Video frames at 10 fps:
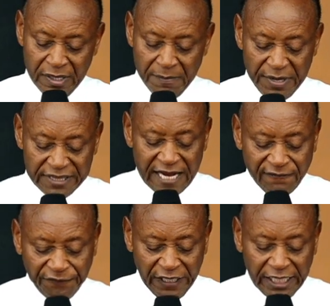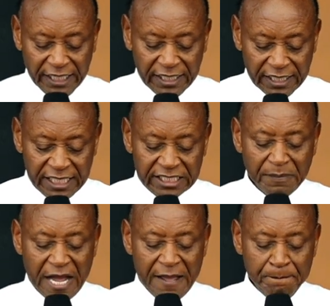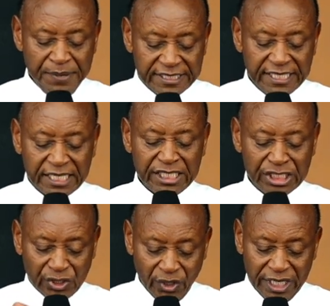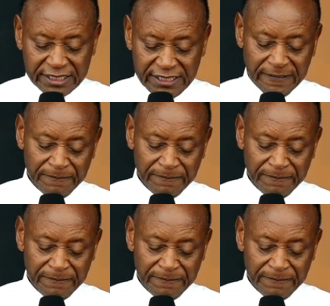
But that feeling is my basic dishonesty.